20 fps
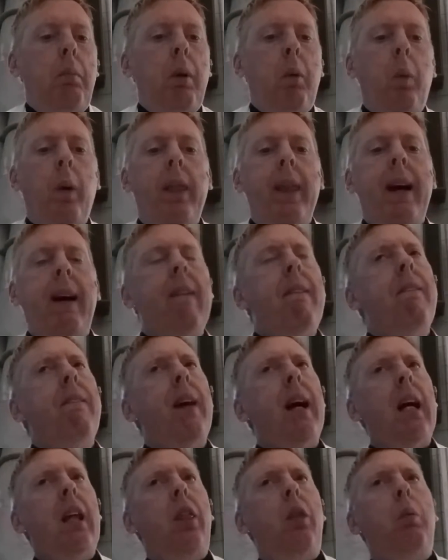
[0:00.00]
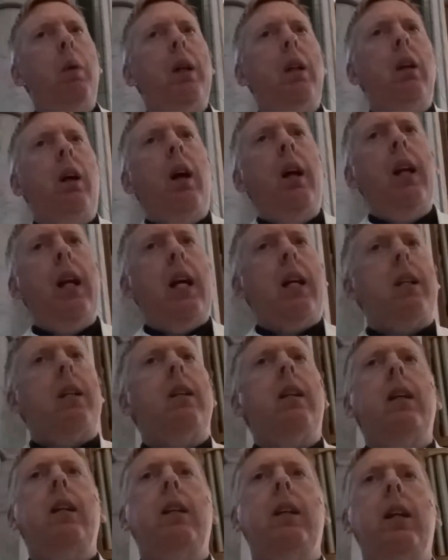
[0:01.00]
But with our faith, we don't
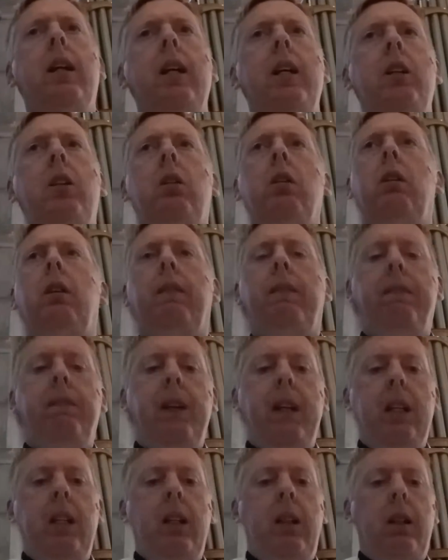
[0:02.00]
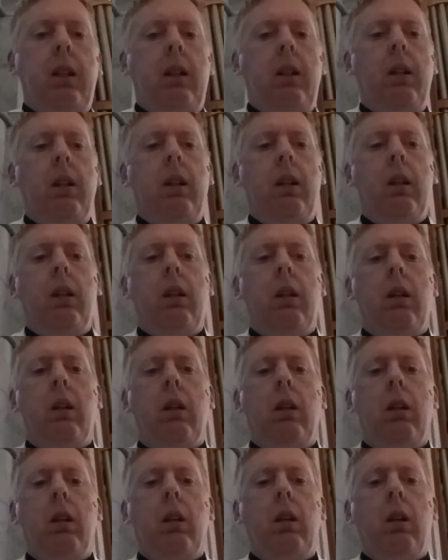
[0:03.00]
actually need to defend it.
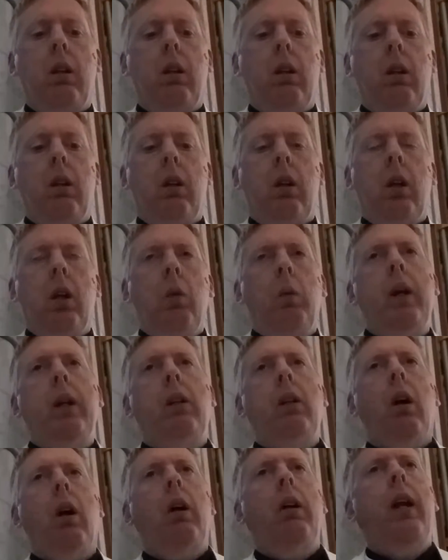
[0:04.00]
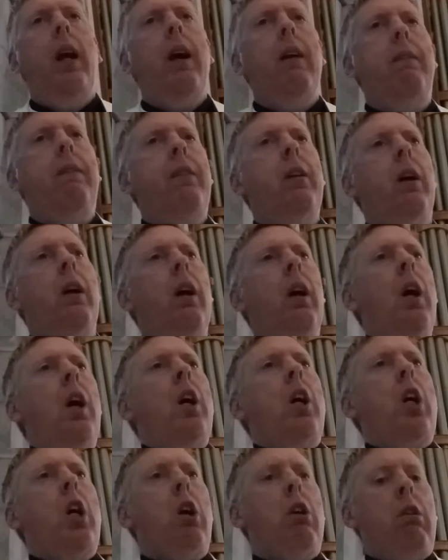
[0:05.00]
We don't have
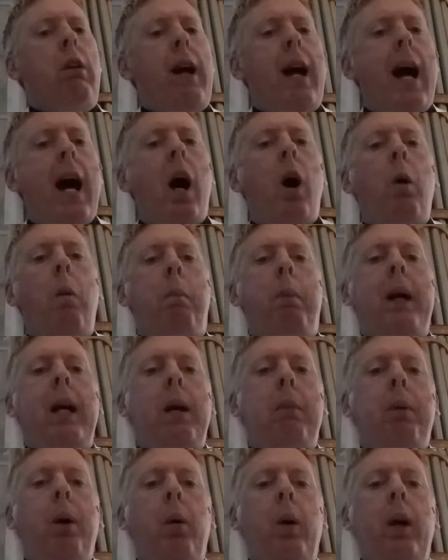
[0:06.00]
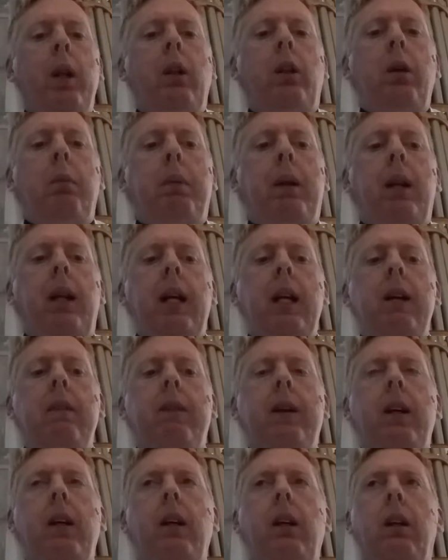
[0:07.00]
to corral people into
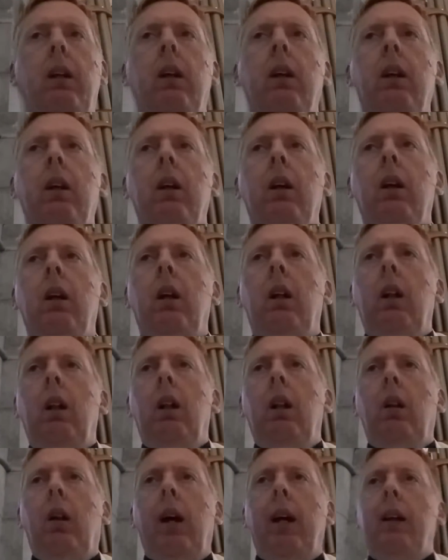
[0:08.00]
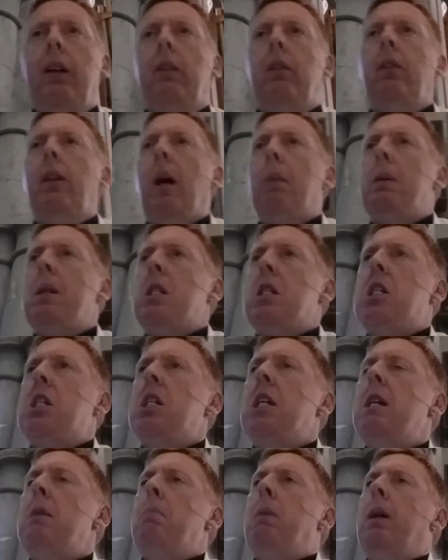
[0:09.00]
believing like a stubborn
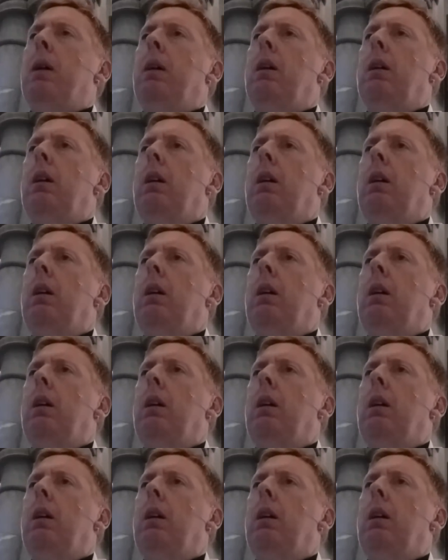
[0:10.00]
sheep.